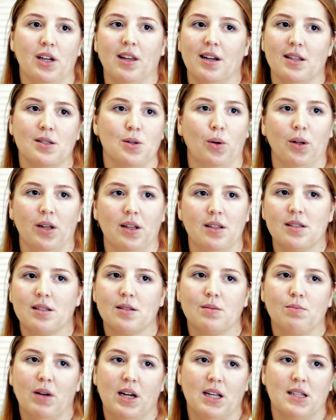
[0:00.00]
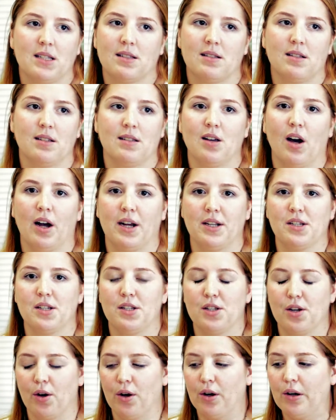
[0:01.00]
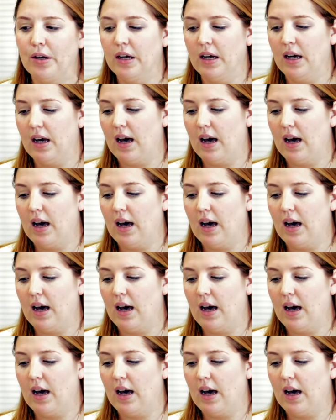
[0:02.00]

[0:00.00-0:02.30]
that's all it's designed to do.